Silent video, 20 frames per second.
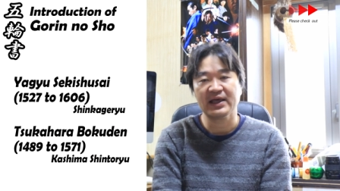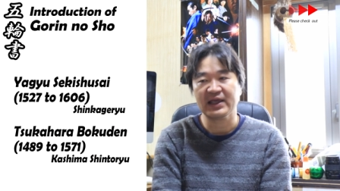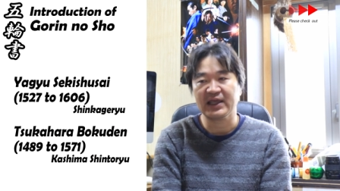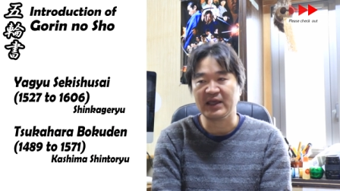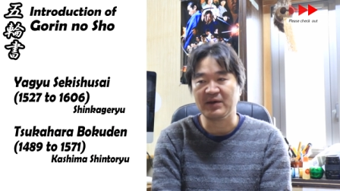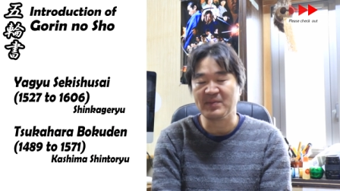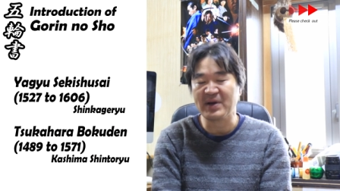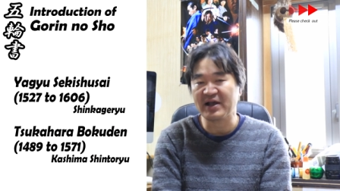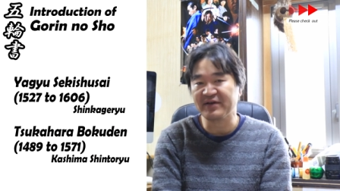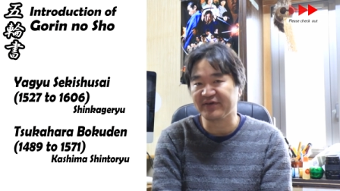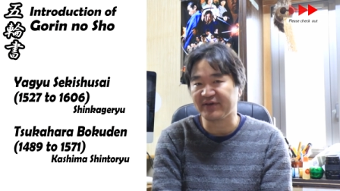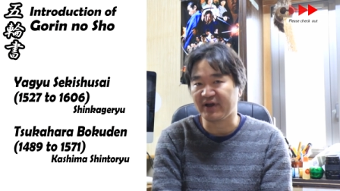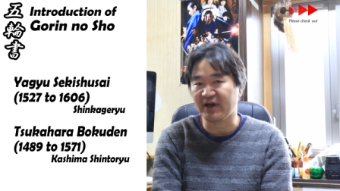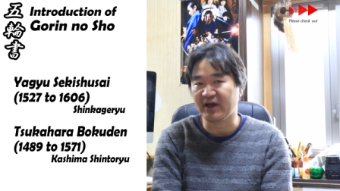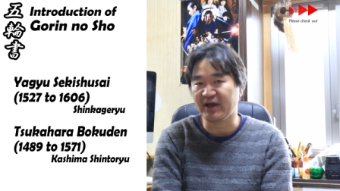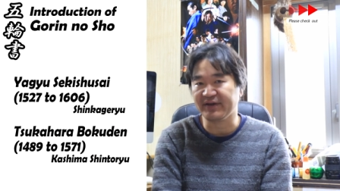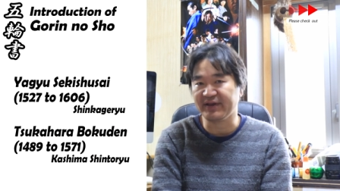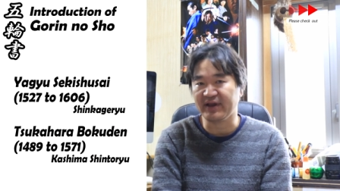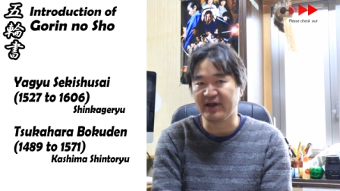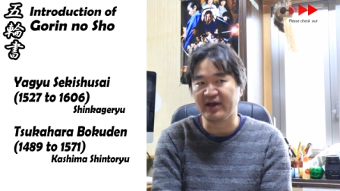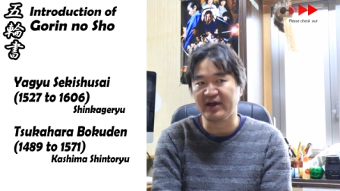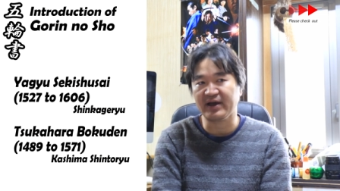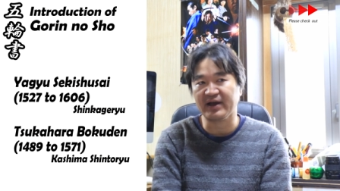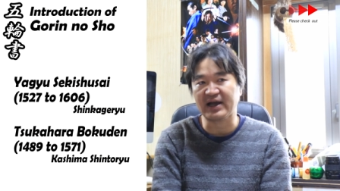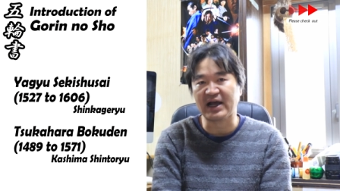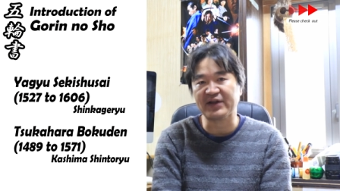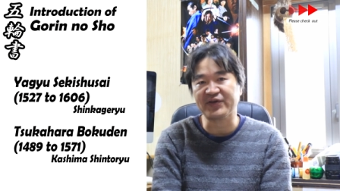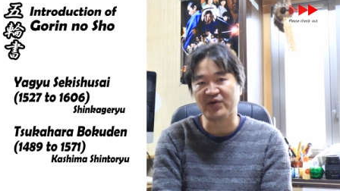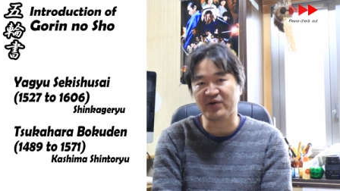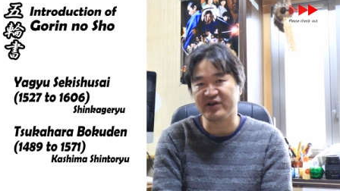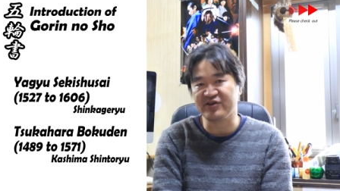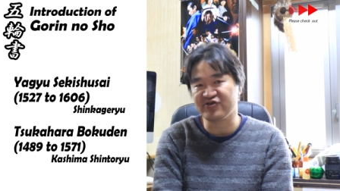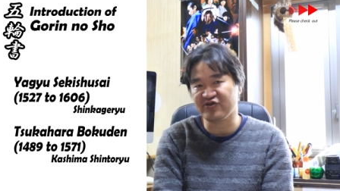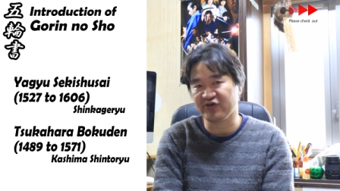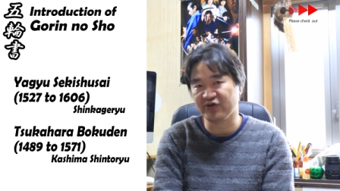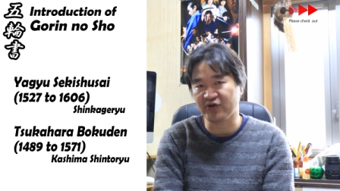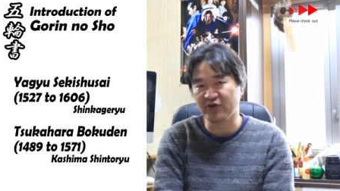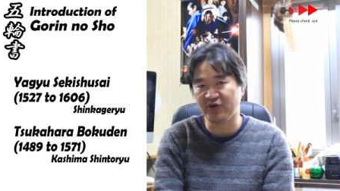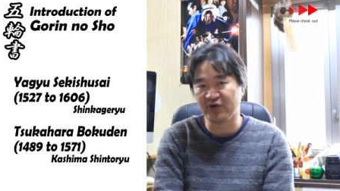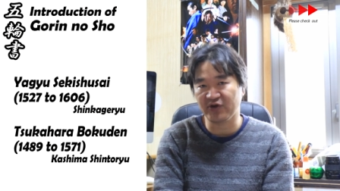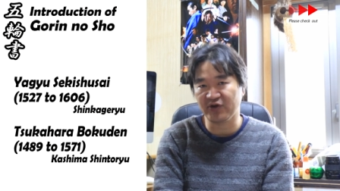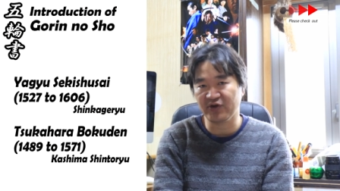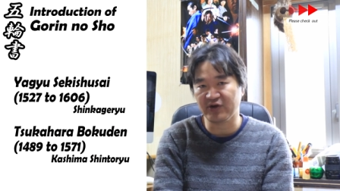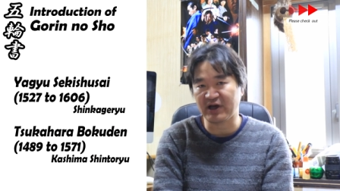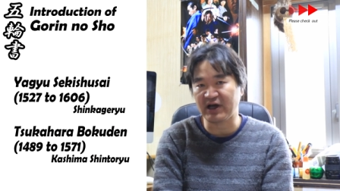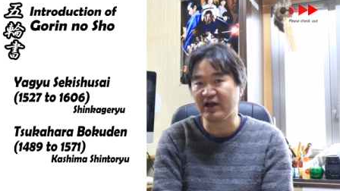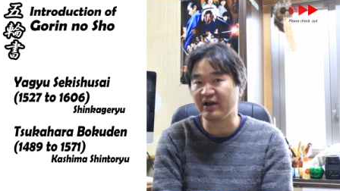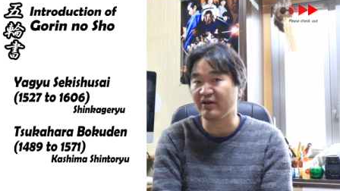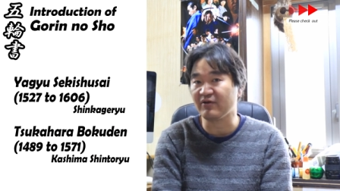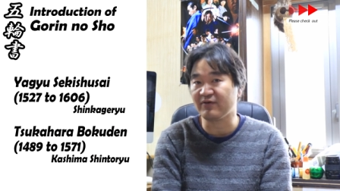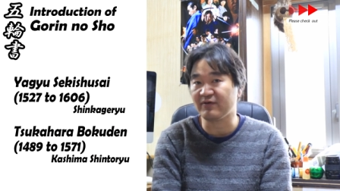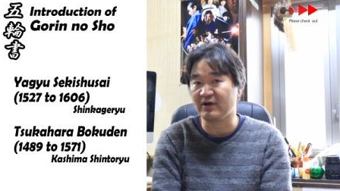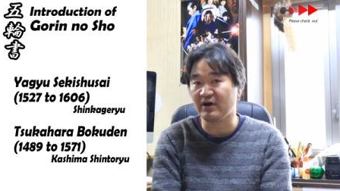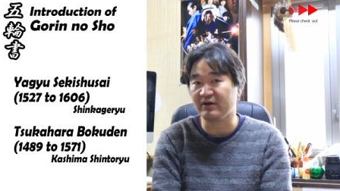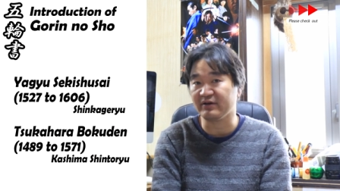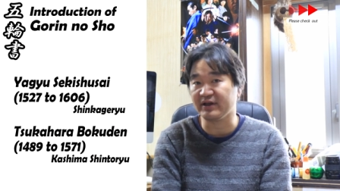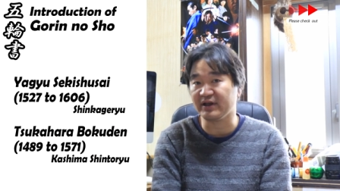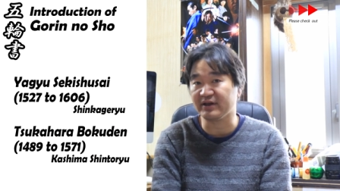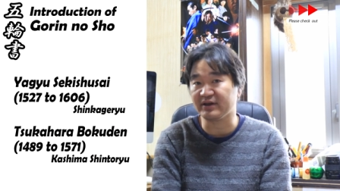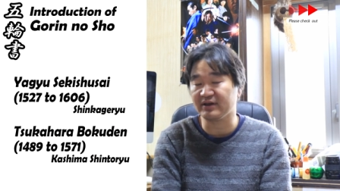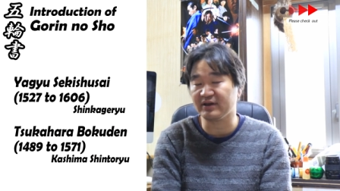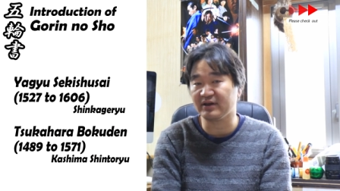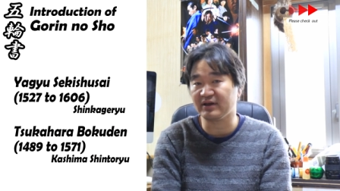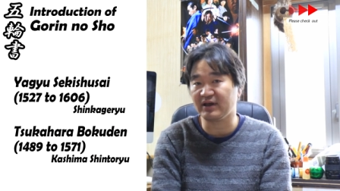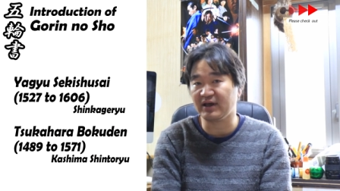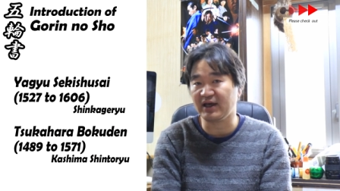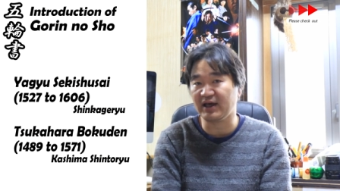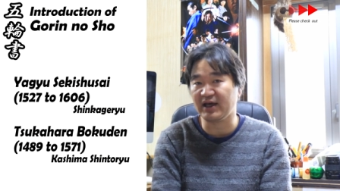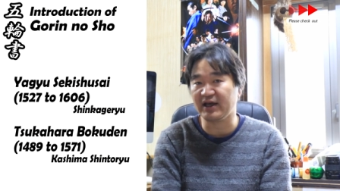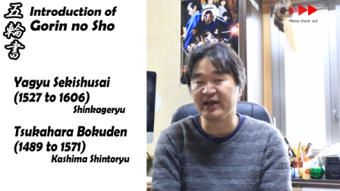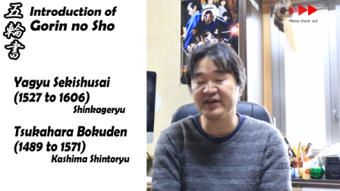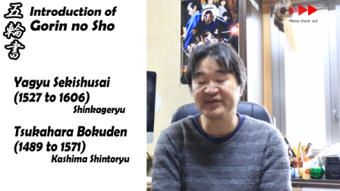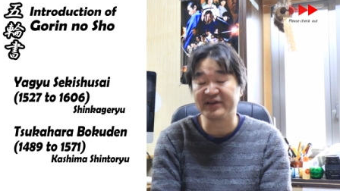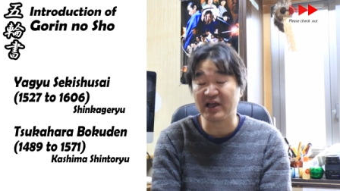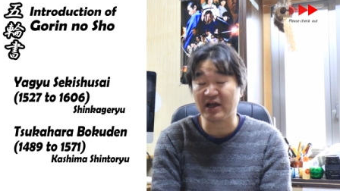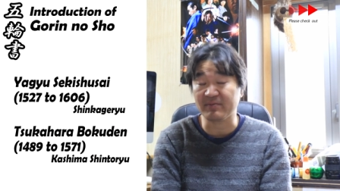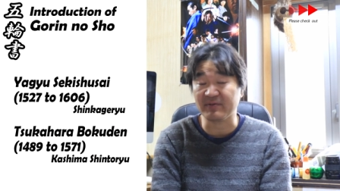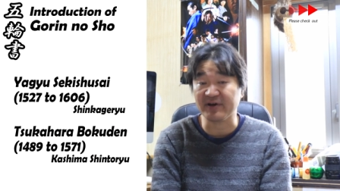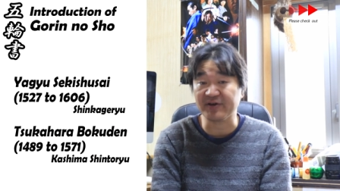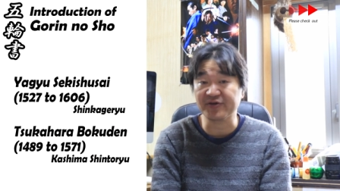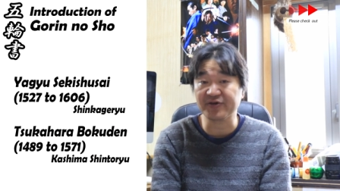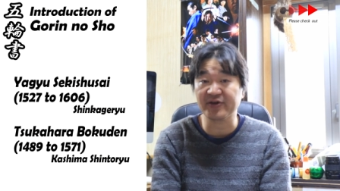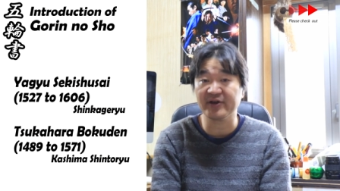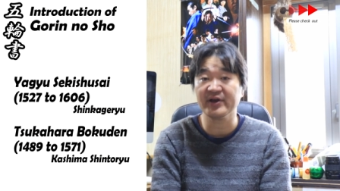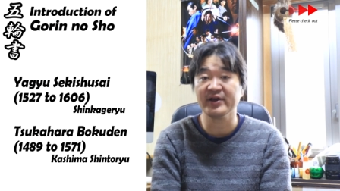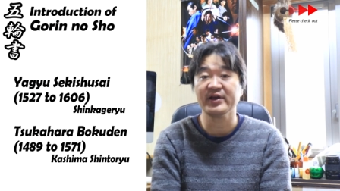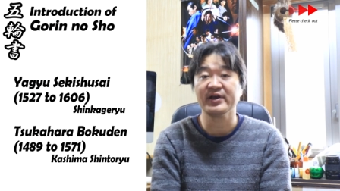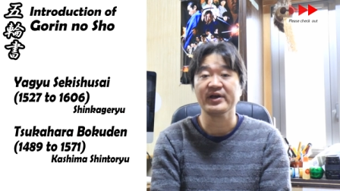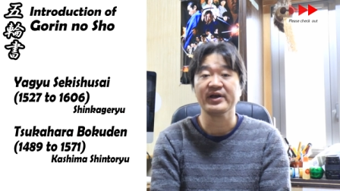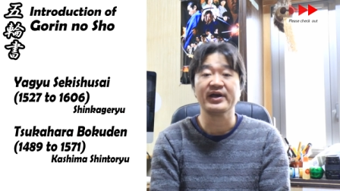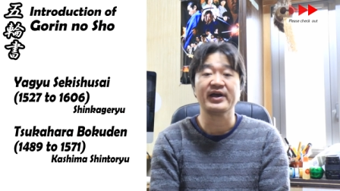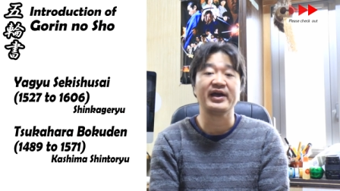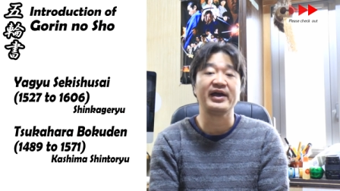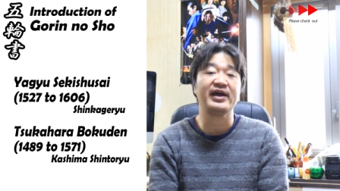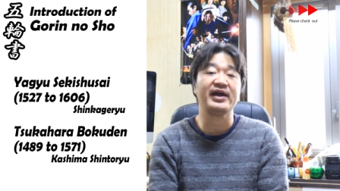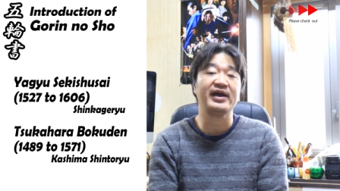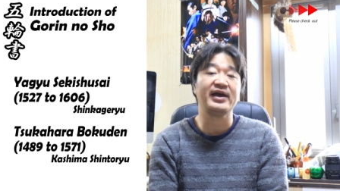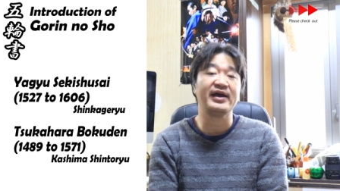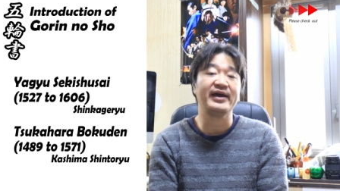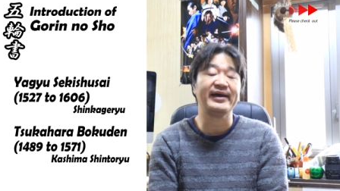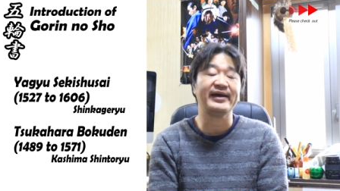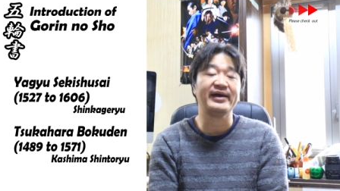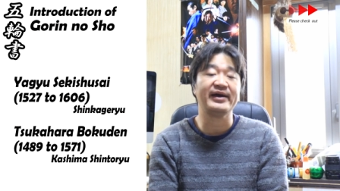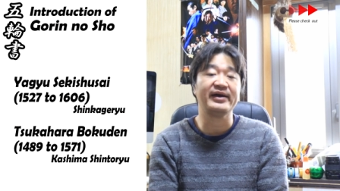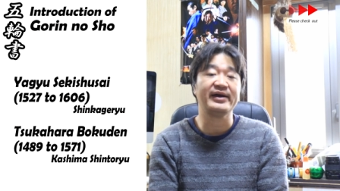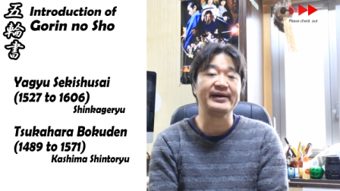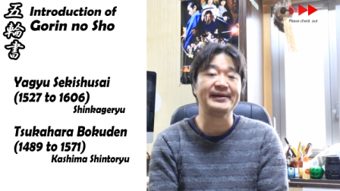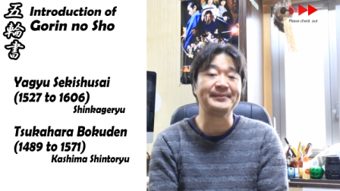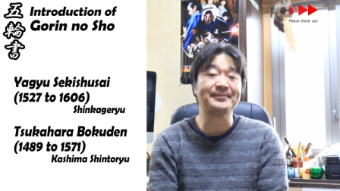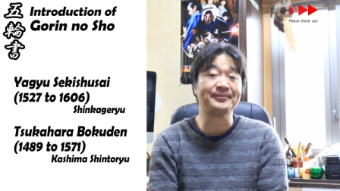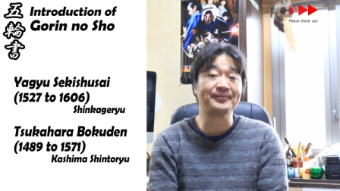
he mastered the Katori Shintoryu and founded, uh, established uh, uh,